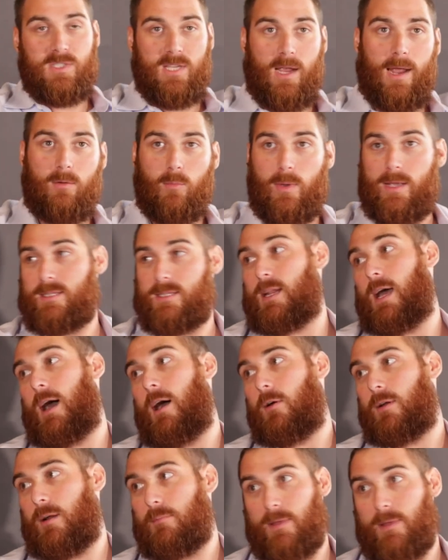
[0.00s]
sideways
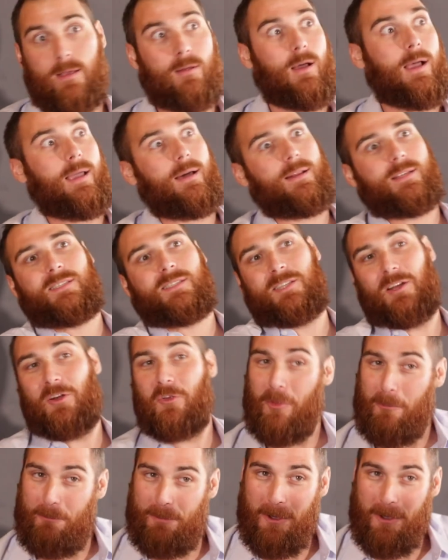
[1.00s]
now, and I'm thinking I got to
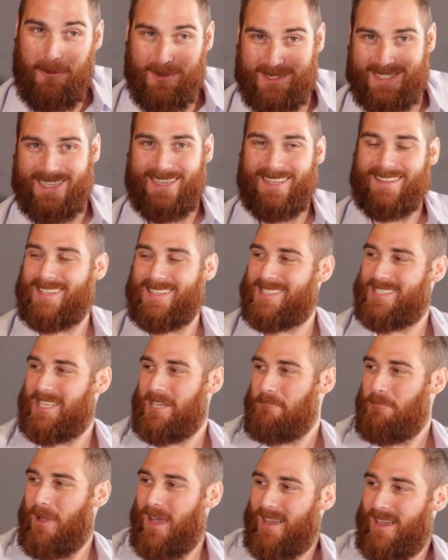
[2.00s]
steer the boat to get this
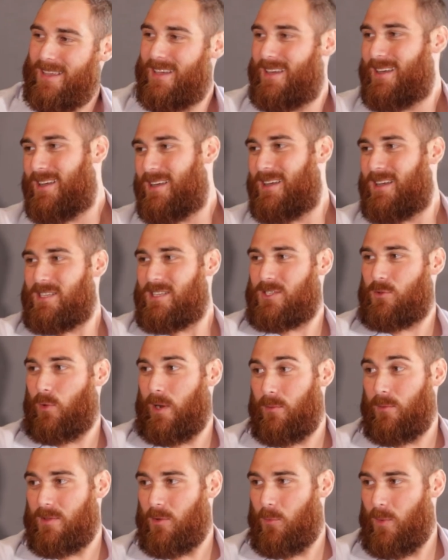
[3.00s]
thing back
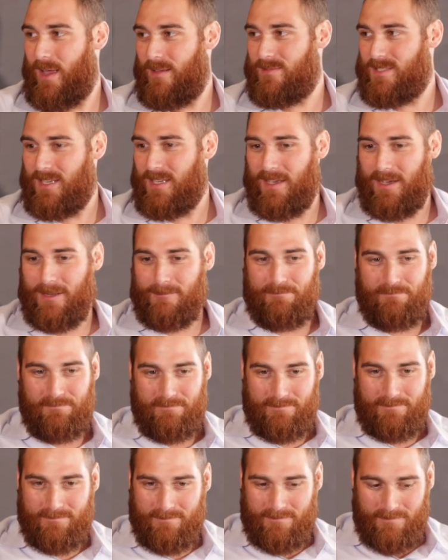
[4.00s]
straight with the waves again.
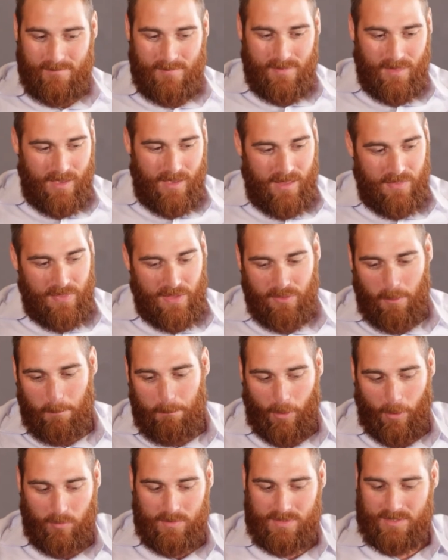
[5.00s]
Jeez. And then the
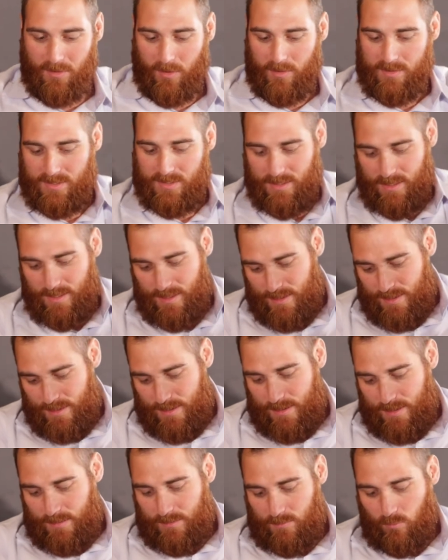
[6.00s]
boat starts
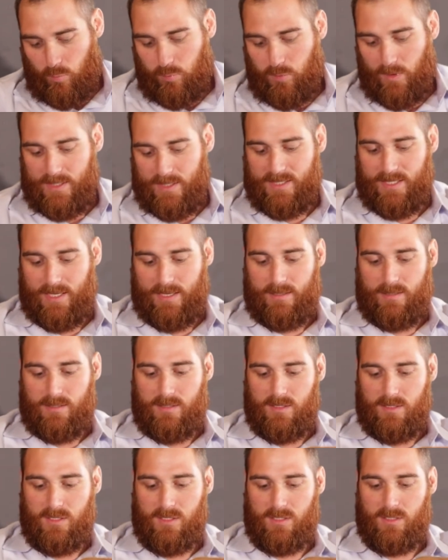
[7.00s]
listing
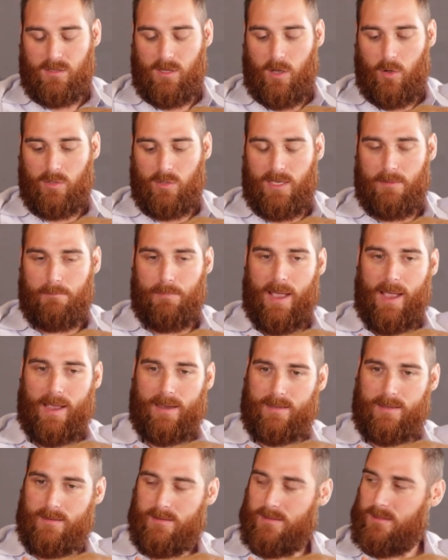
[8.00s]
slowly
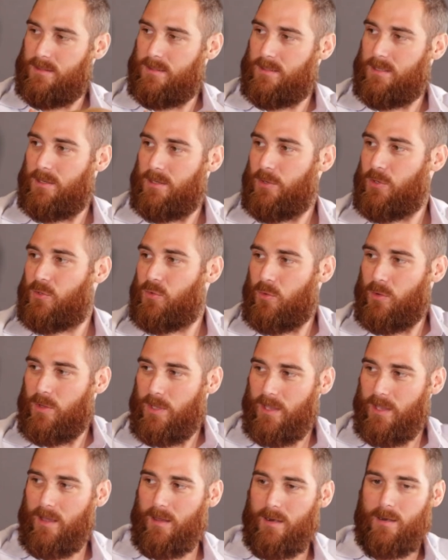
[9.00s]
back to neutral
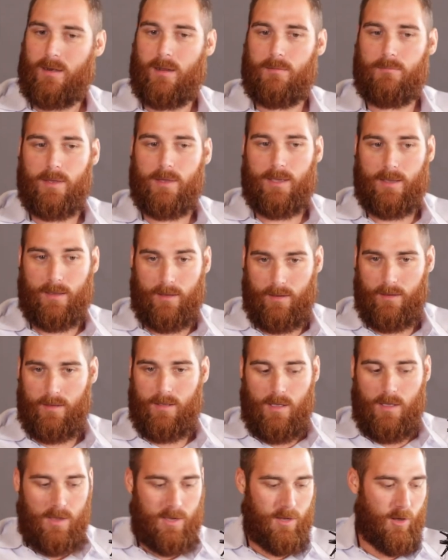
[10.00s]
again, and I'm like,
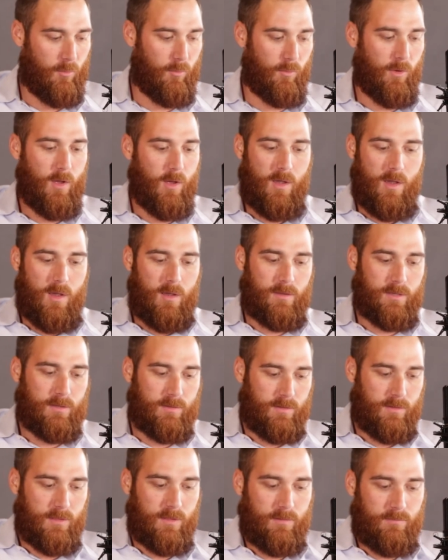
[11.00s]

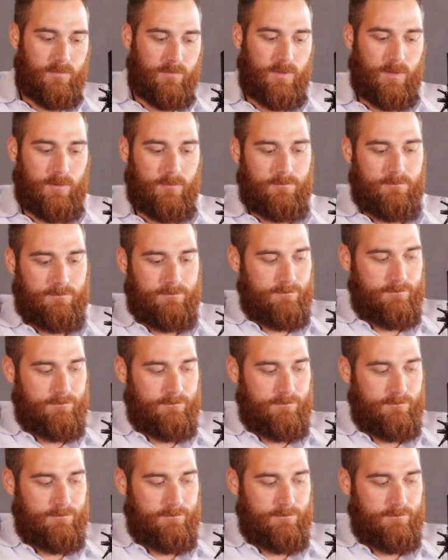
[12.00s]
the